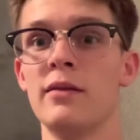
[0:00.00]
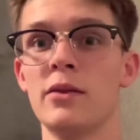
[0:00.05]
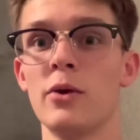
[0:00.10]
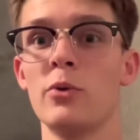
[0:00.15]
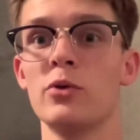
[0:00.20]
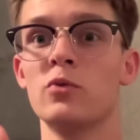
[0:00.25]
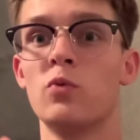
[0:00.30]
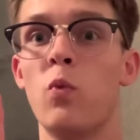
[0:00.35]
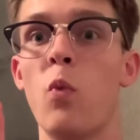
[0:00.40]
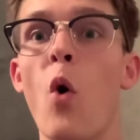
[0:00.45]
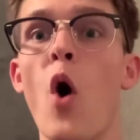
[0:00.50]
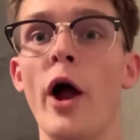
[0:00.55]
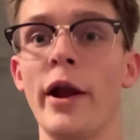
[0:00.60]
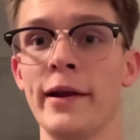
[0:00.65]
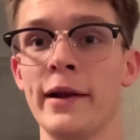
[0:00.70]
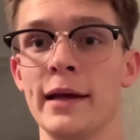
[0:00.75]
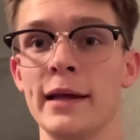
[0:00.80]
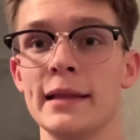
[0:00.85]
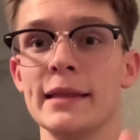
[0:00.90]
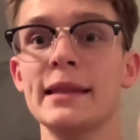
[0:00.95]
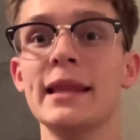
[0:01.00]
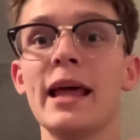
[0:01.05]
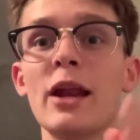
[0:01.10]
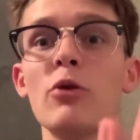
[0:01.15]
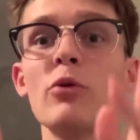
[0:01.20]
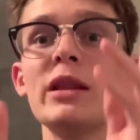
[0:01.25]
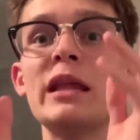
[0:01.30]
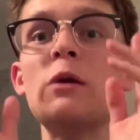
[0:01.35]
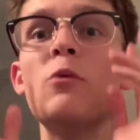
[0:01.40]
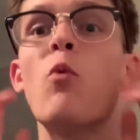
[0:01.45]
There was one.
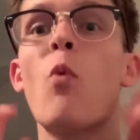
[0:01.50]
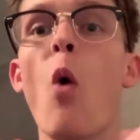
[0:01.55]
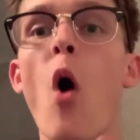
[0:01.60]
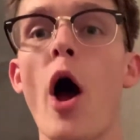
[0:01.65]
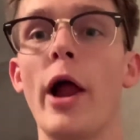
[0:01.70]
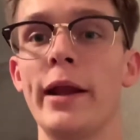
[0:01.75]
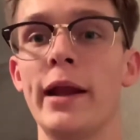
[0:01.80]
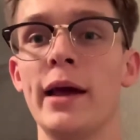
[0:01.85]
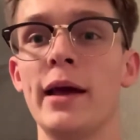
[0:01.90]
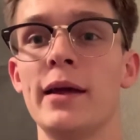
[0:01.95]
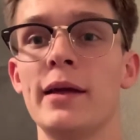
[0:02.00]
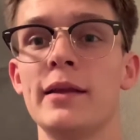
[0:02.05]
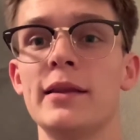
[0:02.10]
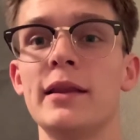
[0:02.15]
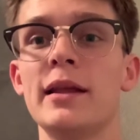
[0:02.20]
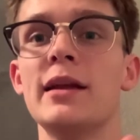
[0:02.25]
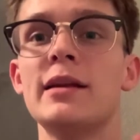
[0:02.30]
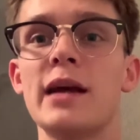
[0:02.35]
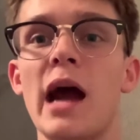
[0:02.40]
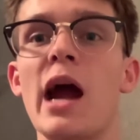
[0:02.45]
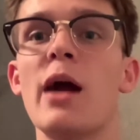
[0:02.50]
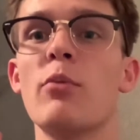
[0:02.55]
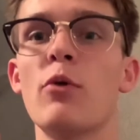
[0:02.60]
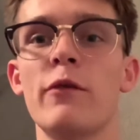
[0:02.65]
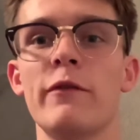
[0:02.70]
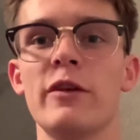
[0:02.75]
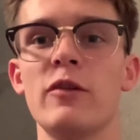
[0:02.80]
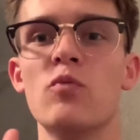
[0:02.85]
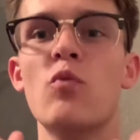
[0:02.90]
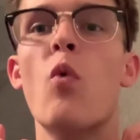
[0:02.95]
Literally one. The entire
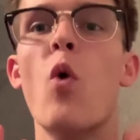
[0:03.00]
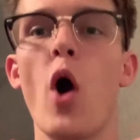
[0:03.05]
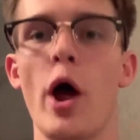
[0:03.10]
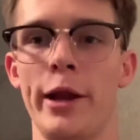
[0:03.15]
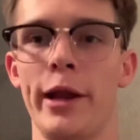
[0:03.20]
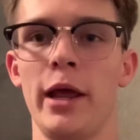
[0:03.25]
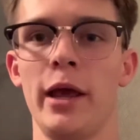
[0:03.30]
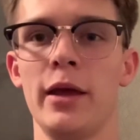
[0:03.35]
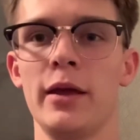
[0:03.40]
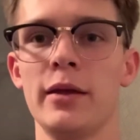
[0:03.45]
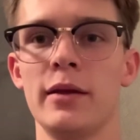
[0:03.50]
movie. One.